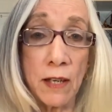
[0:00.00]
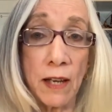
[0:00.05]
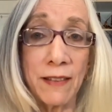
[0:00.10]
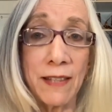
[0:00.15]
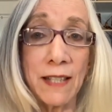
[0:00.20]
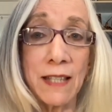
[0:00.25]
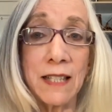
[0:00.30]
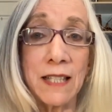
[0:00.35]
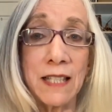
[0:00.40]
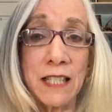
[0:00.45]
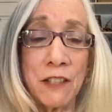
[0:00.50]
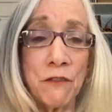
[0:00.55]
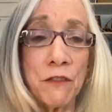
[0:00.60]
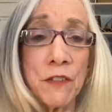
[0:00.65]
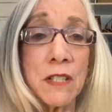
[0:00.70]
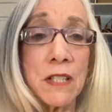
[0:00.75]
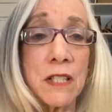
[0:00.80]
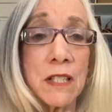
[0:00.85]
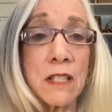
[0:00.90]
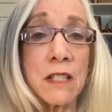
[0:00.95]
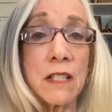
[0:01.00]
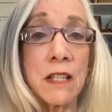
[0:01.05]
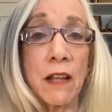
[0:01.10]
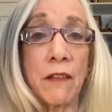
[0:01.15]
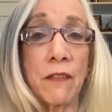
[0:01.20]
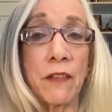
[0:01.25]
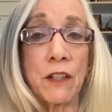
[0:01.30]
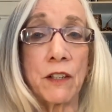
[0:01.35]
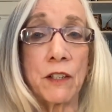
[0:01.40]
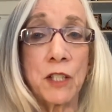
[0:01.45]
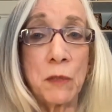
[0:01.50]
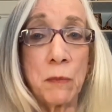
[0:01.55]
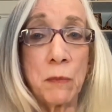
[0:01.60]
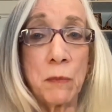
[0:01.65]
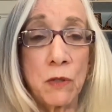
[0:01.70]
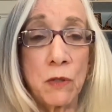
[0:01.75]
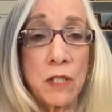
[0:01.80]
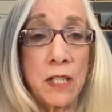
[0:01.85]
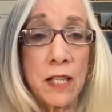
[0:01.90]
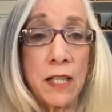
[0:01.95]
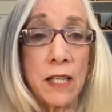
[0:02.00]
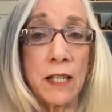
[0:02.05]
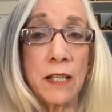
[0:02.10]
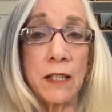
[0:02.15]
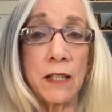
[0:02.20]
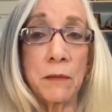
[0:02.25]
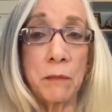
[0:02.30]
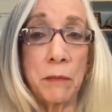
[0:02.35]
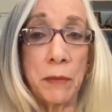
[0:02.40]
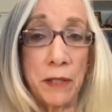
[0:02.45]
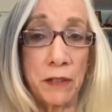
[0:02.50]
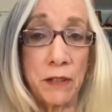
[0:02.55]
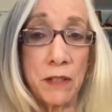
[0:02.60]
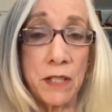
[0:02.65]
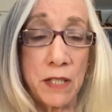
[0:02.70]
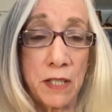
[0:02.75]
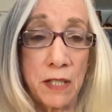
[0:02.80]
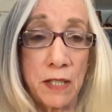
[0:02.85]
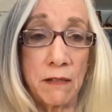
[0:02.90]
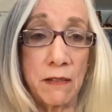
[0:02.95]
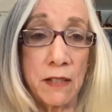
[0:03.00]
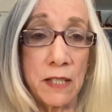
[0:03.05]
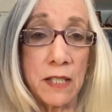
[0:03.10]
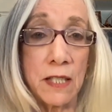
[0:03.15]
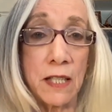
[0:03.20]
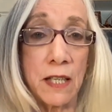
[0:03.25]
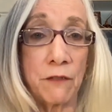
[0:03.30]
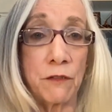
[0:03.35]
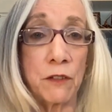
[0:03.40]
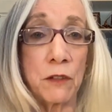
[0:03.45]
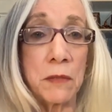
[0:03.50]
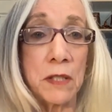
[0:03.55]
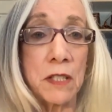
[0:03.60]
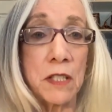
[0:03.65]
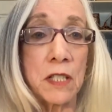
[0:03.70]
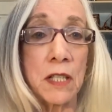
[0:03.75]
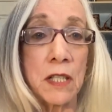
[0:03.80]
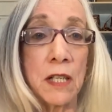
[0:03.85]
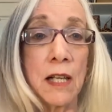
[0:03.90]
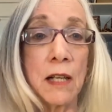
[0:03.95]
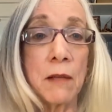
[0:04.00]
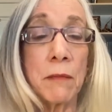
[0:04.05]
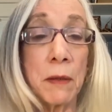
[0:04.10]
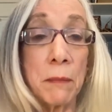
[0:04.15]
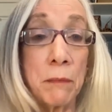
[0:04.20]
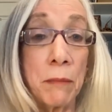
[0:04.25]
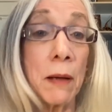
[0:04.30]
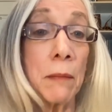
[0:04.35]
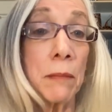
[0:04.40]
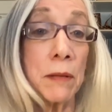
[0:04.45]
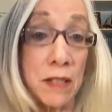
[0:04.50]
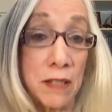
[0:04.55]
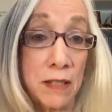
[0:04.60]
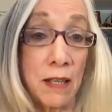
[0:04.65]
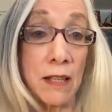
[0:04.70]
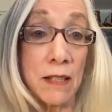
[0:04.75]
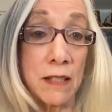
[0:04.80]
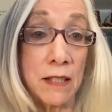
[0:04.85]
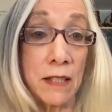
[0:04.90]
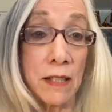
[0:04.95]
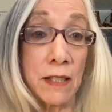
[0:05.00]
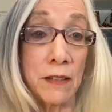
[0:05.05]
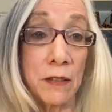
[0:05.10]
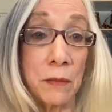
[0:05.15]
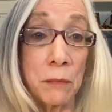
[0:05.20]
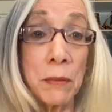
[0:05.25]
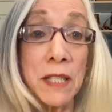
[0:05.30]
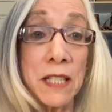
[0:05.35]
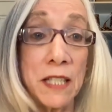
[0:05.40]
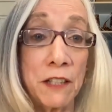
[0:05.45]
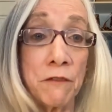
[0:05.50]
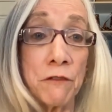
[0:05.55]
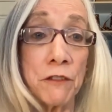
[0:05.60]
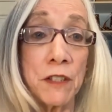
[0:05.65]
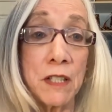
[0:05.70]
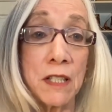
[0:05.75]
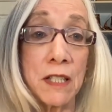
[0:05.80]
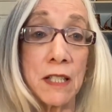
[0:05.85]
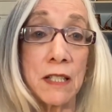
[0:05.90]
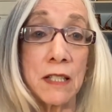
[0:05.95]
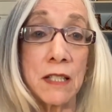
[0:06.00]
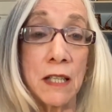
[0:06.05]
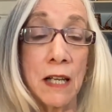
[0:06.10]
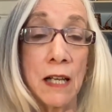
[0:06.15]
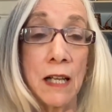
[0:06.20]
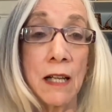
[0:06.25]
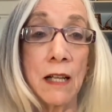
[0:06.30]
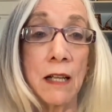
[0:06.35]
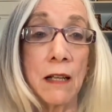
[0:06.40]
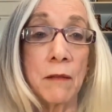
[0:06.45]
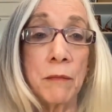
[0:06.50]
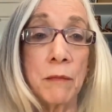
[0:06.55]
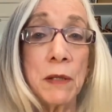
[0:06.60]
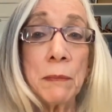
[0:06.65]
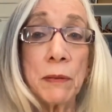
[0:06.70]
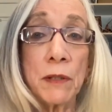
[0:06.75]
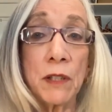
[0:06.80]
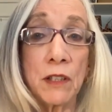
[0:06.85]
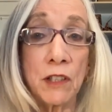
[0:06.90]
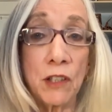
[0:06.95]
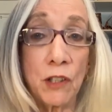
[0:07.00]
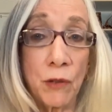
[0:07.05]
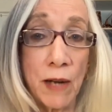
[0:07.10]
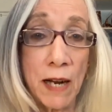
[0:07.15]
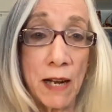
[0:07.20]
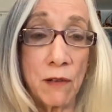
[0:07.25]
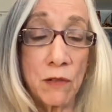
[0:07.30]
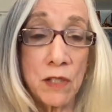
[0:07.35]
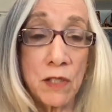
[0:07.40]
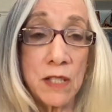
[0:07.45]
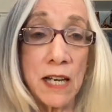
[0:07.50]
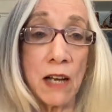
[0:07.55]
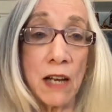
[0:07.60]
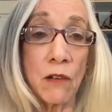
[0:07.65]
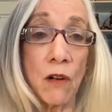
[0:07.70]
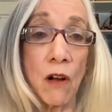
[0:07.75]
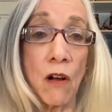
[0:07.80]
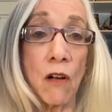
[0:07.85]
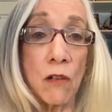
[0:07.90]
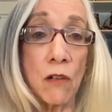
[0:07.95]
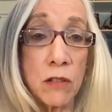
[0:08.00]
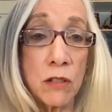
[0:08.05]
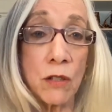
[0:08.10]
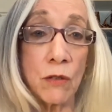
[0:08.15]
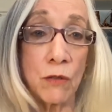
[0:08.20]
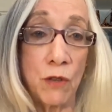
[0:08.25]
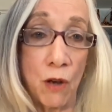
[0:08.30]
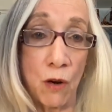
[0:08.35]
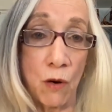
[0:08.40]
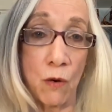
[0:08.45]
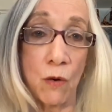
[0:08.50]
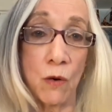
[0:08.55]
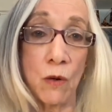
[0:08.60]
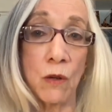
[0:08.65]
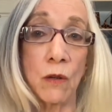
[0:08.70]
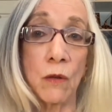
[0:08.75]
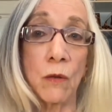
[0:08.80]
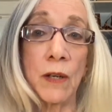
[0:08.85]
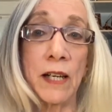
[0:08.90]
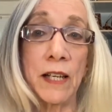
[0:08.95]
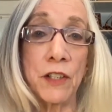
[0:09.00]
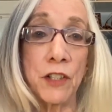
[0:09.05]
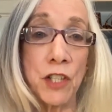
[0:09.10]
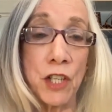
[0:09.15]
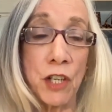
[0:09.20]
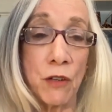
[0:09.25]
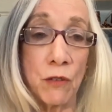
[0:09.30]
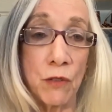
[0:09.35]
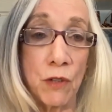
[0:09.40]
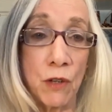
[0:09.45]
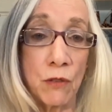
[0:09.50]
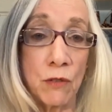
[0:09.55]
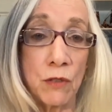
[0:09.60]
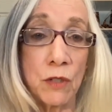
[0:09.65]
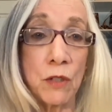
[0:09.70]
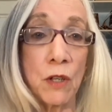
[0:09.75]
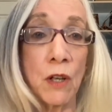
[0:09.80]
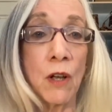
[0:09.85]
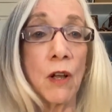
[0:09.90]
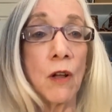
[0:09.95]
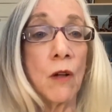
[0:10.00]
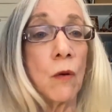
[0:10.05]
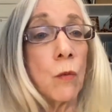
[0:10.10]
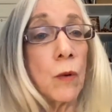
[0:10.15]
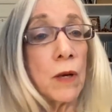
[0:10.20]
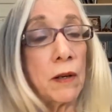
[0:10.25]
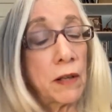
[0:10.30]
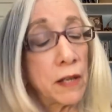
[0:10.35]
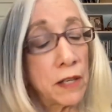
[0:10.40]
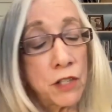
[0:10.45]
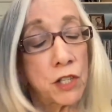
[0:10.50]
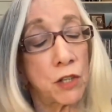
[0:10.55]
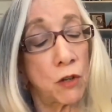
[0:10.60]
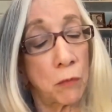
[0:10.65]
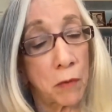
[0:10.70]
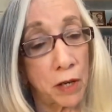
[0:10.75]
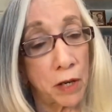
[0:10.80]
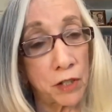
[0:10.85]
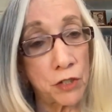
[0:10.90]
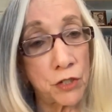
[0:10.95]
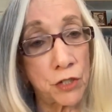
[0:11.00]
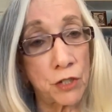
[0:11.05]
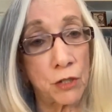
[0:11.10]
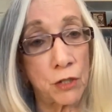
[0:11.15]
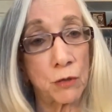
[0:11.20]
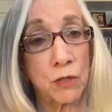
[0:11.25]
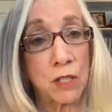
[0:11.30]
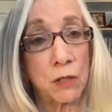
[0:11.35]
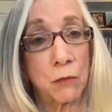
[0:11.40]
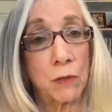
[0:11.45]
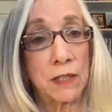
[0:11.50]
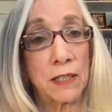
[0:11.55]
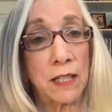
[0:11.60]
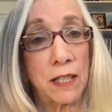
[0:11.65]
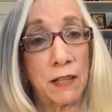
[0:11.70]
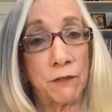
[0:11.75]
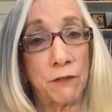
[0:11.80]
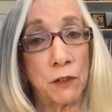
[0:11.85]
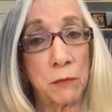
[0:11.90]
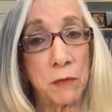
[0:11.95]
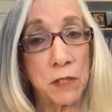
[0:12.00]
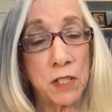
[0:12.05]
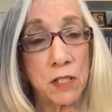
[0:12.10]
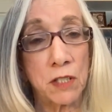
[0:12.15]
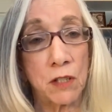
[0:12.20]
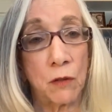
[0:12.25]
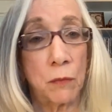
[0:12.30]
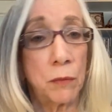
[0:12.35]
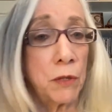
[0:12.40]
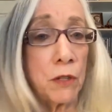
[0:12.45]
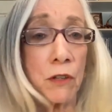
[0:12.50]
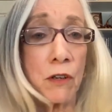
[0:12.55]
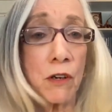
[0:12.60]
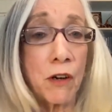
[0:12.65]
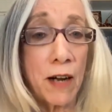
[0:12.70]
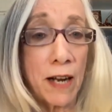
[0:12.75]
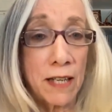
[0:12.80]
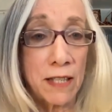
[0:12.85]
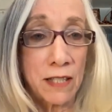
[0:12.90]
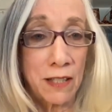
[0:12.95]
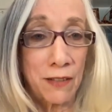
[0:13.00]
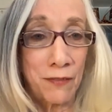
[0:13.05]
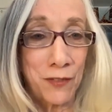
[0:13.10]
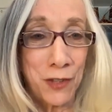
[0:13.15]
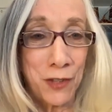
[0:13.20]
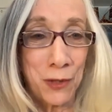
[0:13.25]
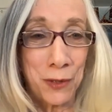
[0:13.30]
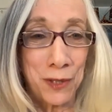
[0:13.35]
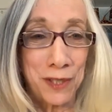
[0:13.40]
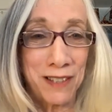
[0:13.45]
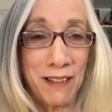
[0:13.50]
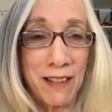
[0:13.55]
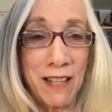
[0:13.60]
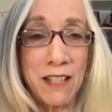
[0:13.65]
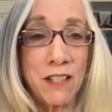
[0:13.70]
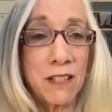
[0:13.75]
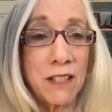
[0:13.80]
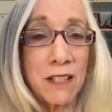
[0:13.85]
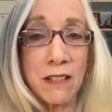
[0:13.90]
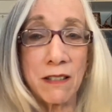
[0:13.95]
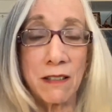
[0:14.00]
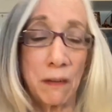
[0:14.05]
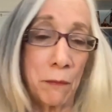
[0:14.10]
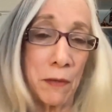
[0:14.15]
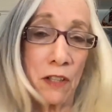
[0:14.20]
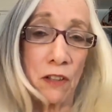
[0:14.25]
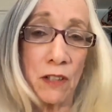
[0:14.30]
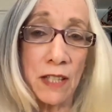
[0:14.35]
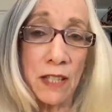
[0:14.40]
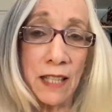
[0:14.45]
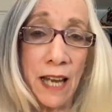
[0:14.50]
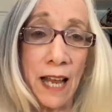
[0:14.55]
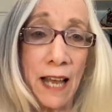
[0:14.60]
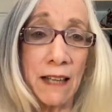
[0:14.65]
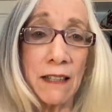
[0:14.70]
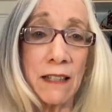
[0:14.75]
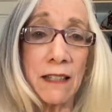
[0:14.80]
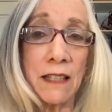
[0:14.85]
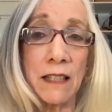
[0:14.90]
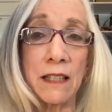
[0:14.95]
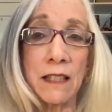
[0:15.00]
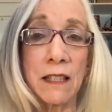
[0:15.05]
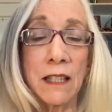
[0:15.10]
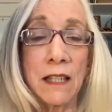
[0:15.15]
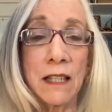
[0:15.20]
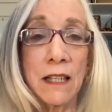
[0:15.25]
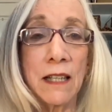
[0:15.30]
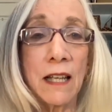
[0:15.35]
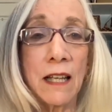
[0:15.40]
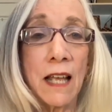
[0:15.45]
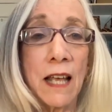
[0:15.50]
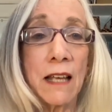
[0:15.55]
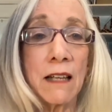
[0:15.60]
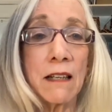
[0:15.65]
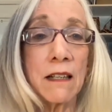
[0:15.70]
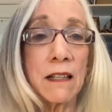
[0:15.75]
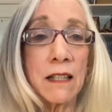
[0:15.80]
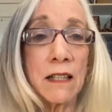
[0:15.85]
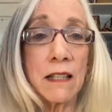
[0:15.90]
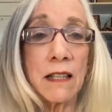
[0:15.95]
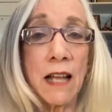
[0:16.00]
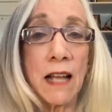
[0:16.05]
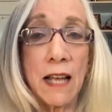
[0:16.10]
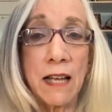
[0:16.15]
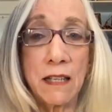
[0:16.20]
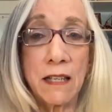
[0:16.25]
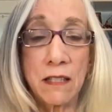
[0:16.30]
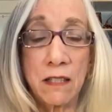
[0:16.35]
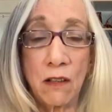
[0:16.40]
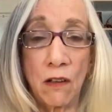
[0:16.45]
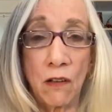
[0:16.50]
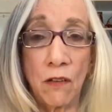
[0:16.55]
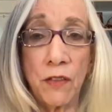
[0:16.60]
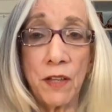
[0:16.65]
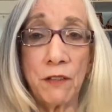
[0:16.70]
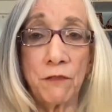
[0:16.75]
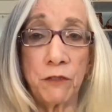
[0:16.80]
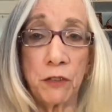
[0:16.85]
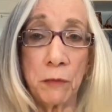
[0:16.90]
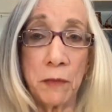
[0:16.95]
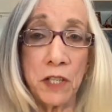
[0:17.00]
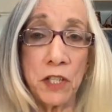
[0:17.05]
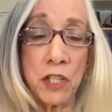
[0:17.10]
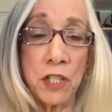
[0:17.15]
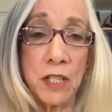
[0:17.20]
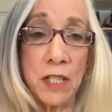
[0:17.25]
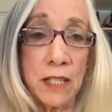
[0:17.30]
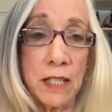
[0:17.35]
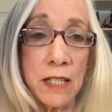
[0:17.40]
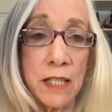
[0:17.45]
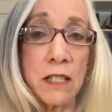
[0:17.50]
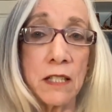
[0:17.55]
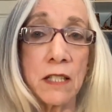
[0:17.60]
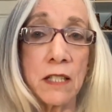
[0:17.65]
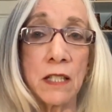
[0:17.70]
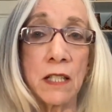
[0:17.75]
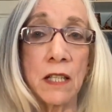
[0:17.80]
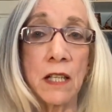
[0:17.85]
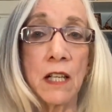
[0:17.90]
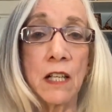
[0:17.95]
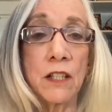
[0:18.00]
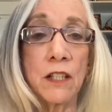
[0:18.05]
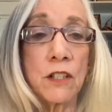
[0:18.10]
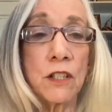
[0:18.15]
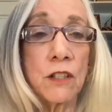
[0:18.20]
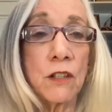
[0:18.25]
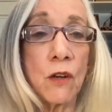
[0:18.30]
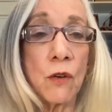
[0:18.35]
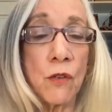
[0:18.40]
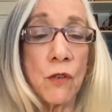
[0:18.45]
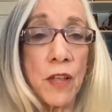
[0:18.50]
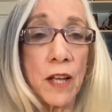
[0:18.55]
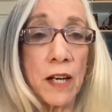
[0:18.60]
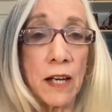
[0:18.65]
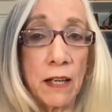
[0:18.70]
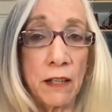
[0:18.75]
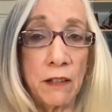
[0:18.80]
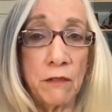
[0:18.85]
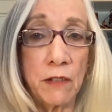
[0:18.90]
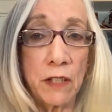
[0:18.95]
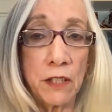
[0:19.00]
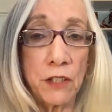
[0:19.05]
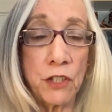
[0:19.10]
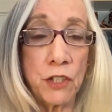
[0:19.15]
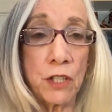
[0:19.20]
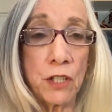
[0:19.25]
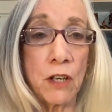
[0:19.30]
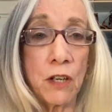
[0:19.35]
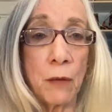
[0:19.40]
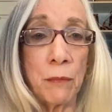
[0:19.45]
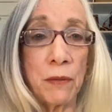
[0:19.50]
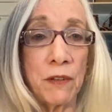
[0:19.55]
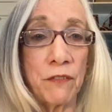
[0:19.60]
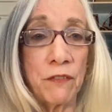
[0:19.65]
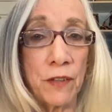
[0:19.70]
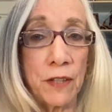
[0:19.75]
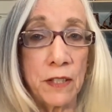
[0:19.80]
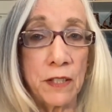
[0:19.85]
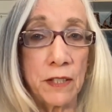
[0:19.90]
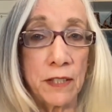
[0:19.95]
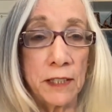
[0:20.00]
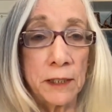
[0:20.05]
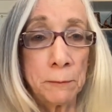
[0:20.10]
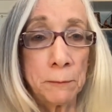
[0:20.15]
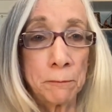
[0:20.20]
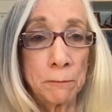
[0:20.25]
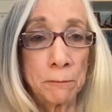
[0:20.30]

I think the difference is that they're exposing it and embarrassing these governments by publicizing it. The big difference is people on the ground now also know what NGO knows, what NGO Monitor knows, and what the governments know. Bureaucrats have known. They just, I mean, look at Canada. Canada has all the information it needs to know that UNRWA should not be funded.